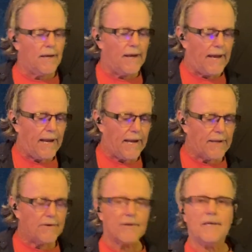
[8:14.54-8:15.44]

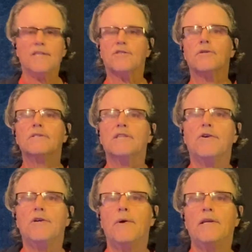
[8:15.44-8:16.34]
And it turns
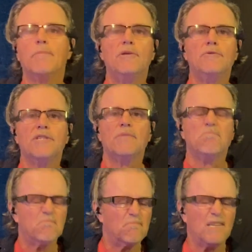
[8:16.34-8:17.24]
out you end up using
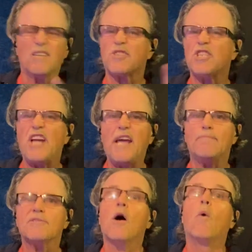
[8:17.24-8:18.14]
little
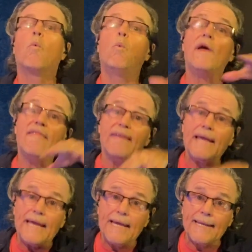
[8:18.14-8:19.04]
shapes
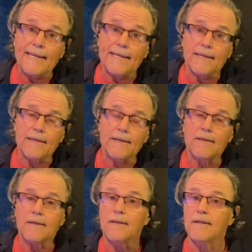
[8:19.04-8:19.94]
within
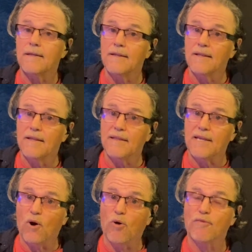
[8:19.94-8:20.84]
the
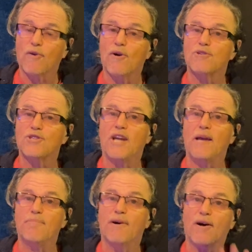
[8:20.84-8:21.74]
overall
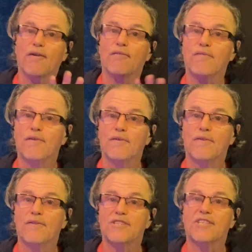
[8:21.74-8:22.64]
shape of
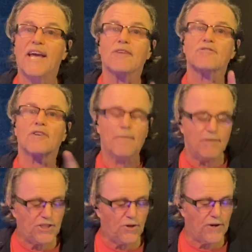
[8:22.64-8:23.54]
the scale. So let me
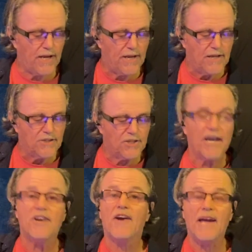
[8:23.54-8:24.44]
show you. So you
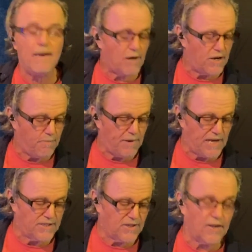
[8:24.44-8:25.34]
get your A minor
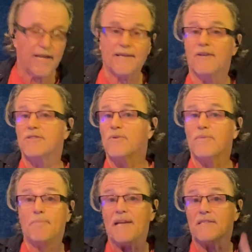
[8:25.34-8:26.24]
pentatonic. Now there's only
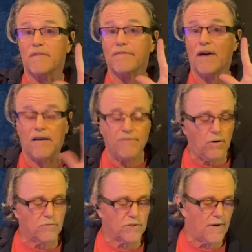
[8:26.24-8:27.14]
penta, 5
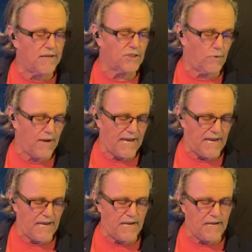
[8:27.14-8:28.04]
notes, right? So
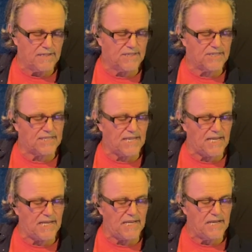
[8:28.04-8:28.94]
A,
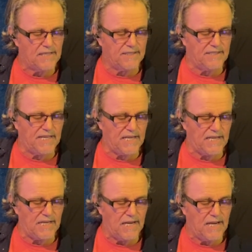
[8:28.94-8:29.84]
C,
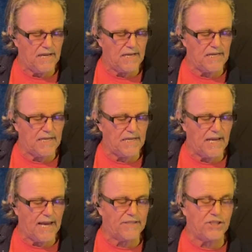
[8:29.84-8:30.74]
D, E,
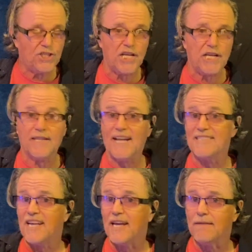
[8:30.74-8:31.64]
and G.
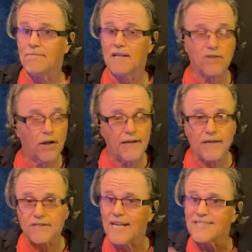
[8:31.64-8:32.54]
That's it. That's all it
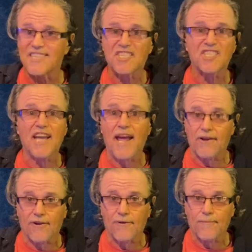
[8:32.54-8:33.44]
is. That's the
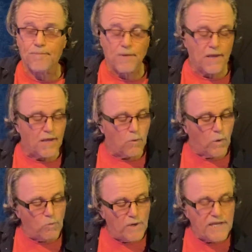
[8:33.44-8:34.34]
scale.
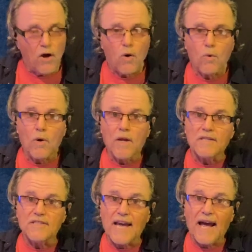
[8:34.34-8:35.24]
When we go
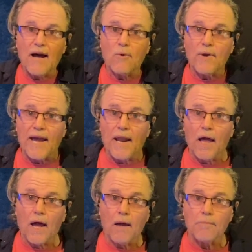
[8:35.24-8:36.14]
down and
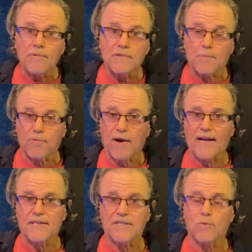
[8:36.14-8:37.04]
up to
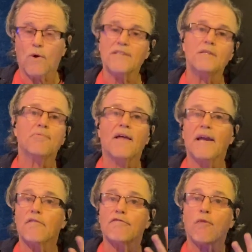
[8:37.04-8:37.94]
practice, we're actually playing
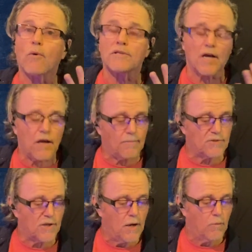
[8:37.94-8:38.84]
it 4
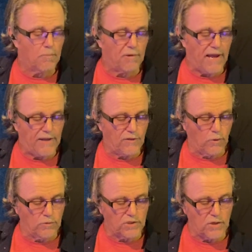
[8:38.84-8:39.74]
times. We're playing
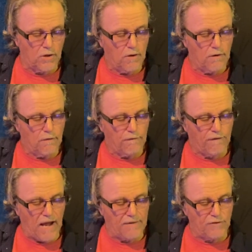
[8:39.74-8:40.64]
those
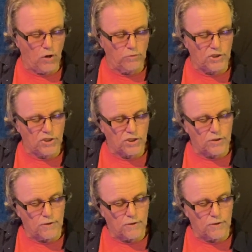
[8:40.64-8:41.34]
5 notes,